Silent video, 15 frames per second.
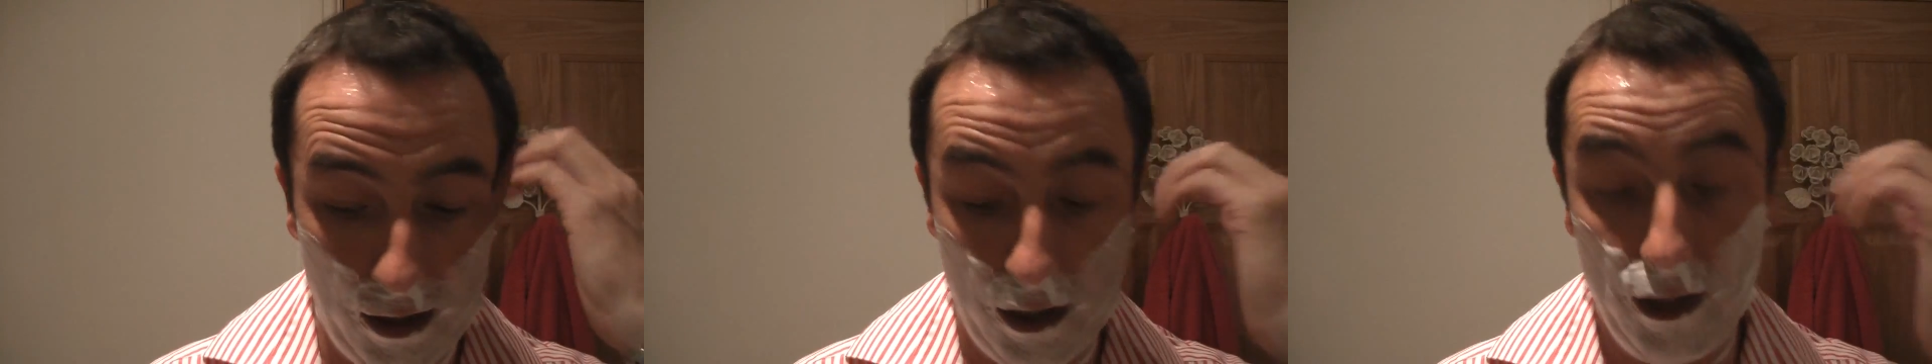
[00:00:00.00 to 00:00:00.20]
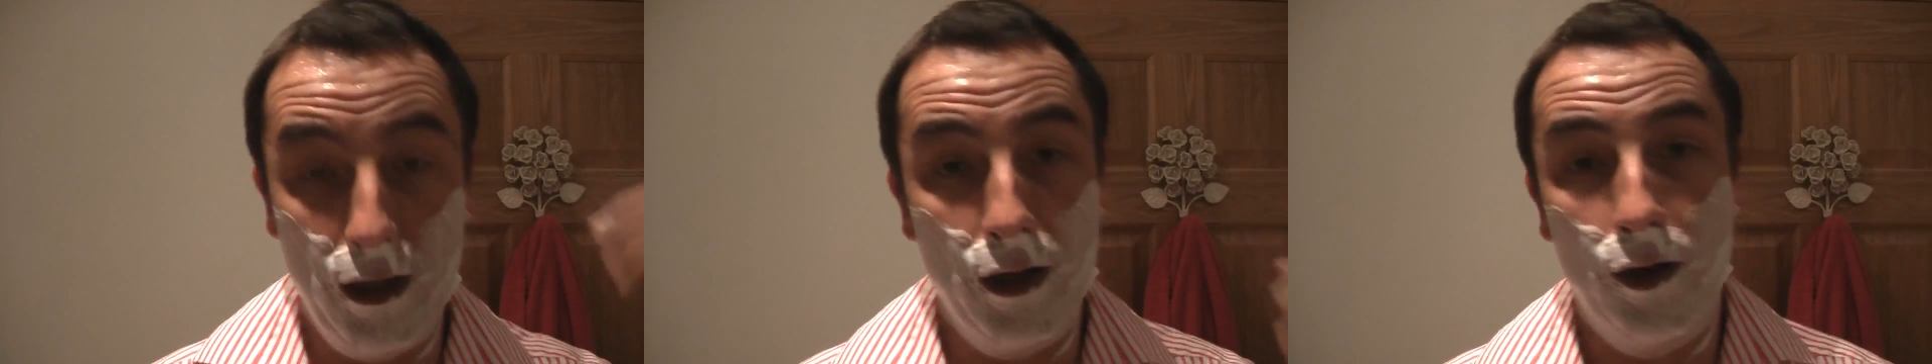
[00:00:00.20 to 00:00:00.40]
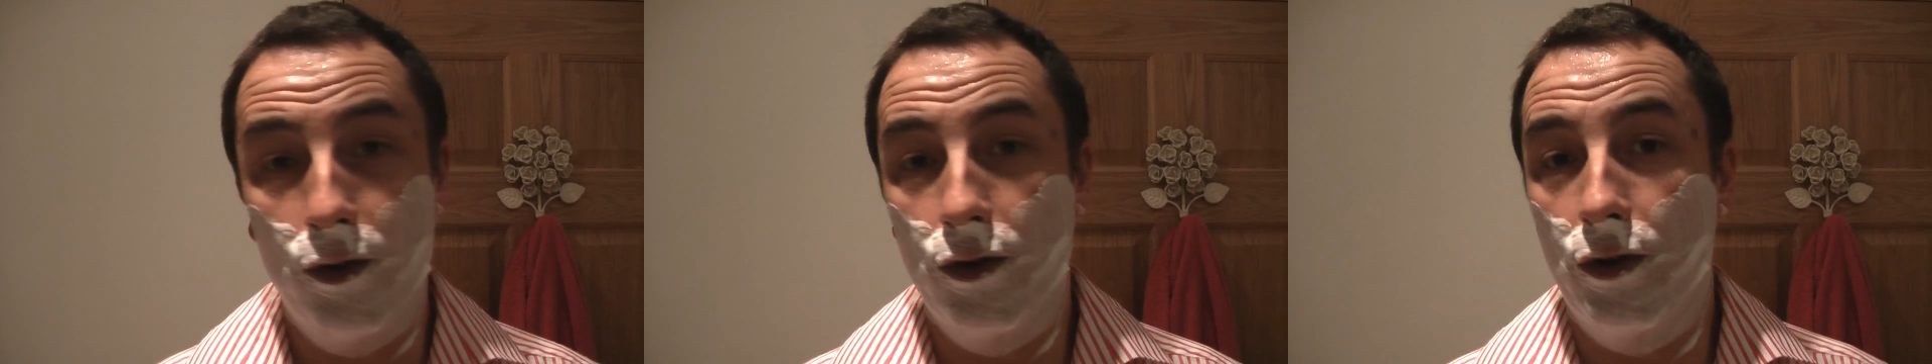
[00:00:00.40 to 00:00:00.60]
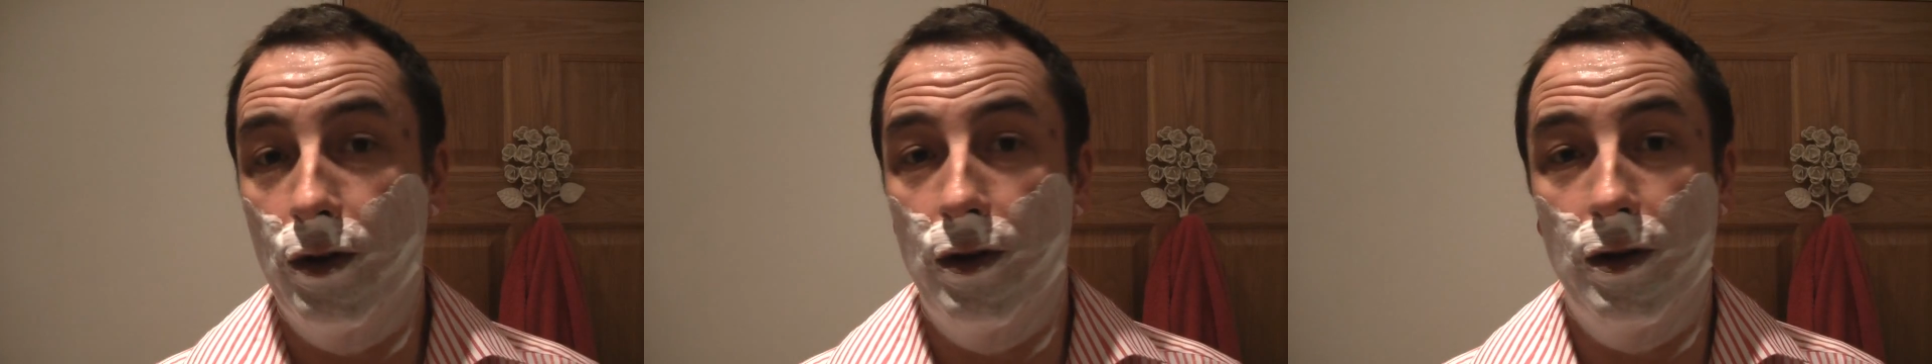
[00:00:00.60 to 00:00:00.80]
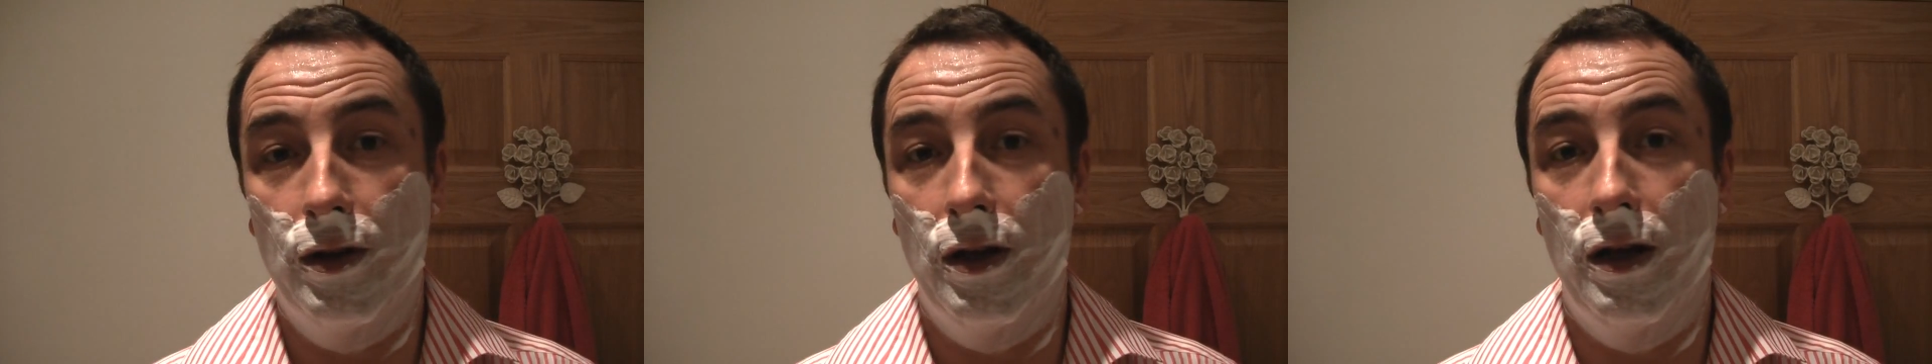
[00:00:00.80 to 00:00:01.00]
you know,
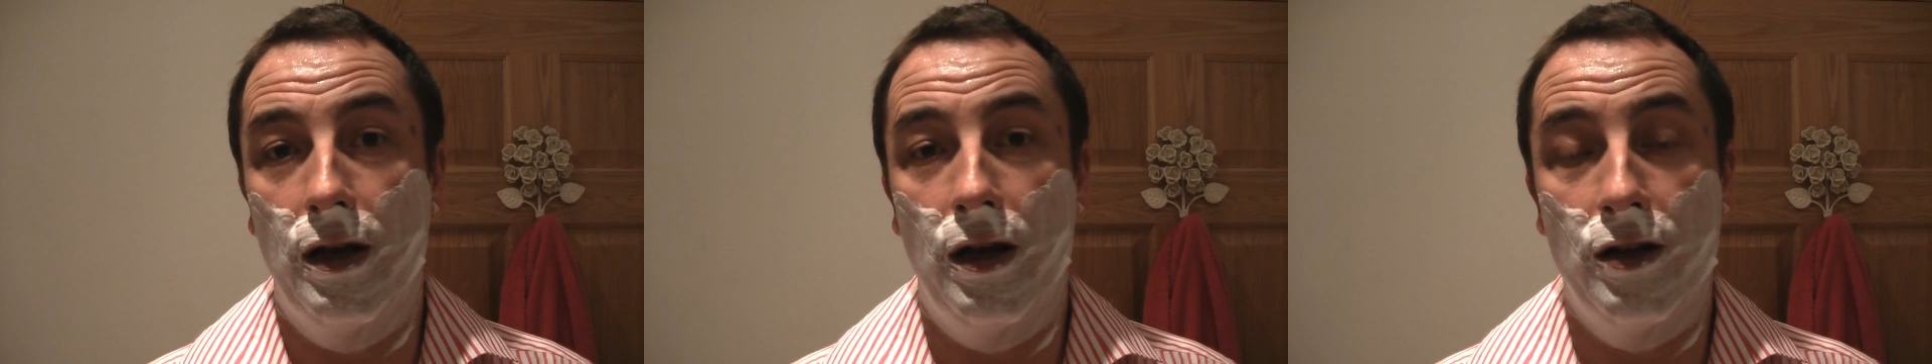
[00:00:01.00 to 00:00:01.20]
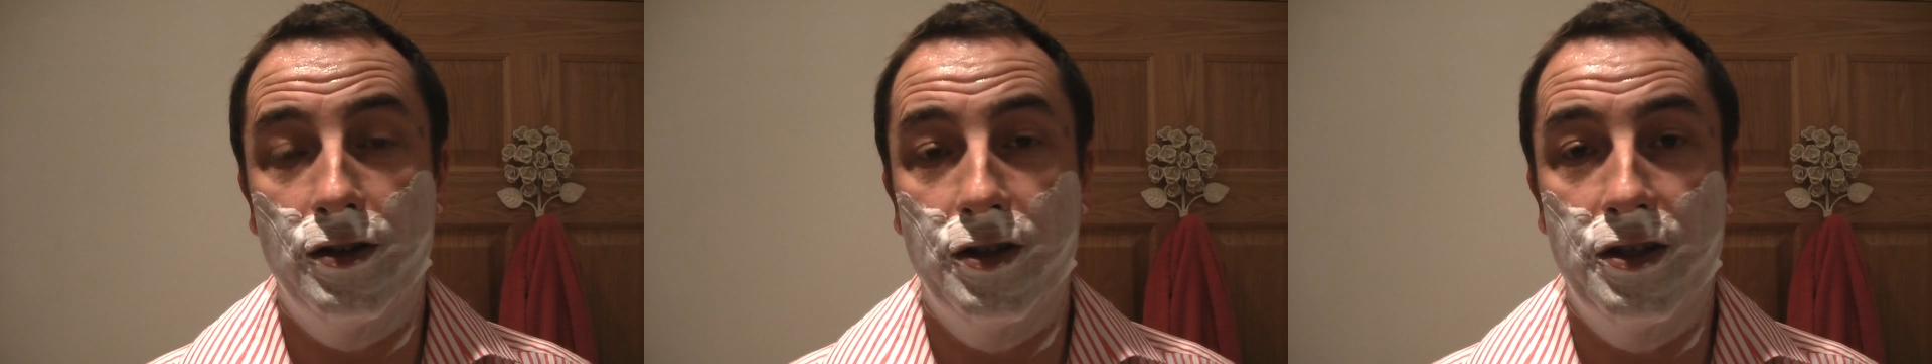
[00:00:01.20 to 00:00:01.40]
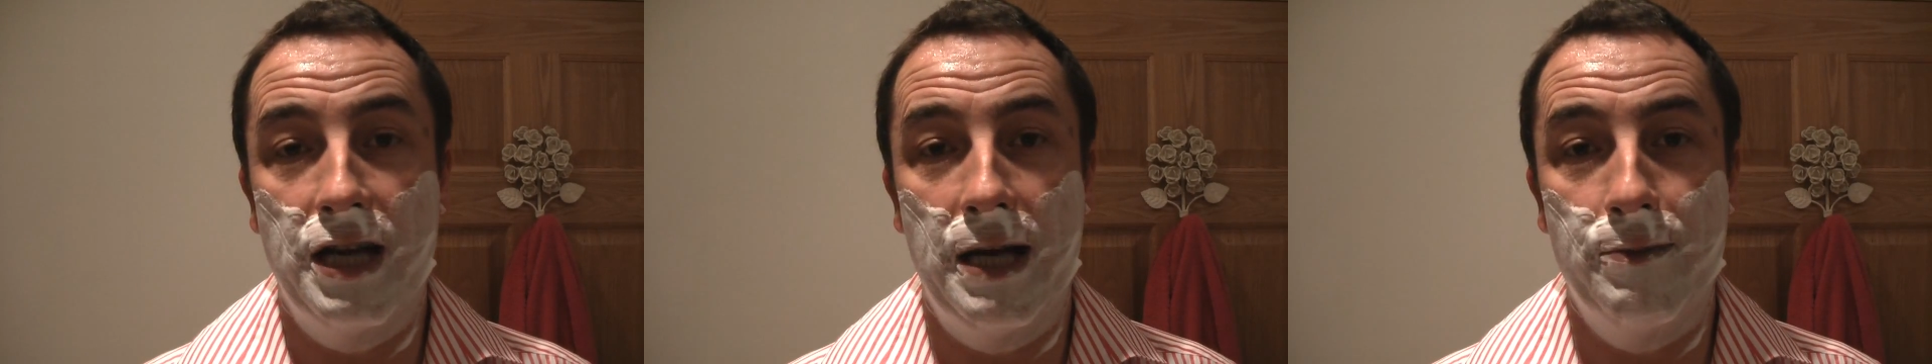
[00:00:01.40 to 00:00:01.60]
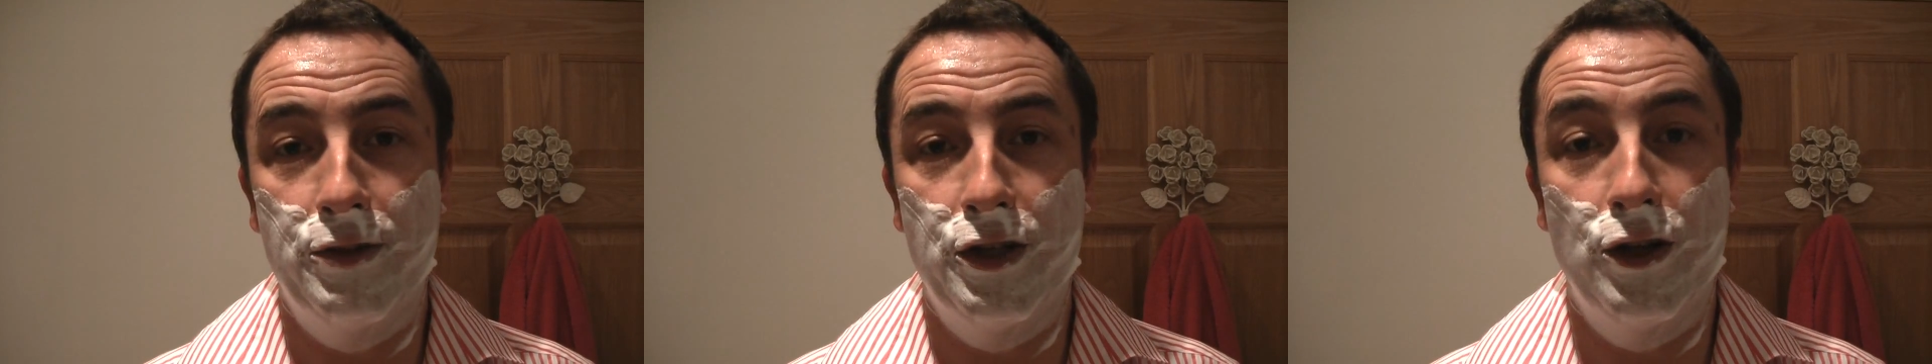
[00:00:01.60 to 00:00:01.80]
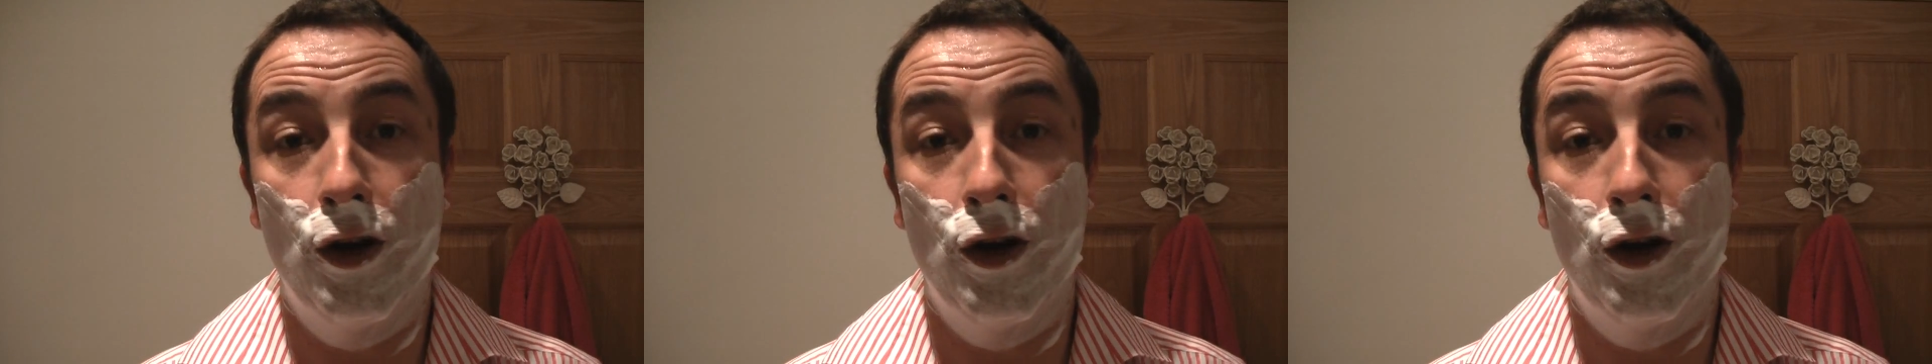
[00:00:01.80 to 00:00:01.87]
a lot of times you're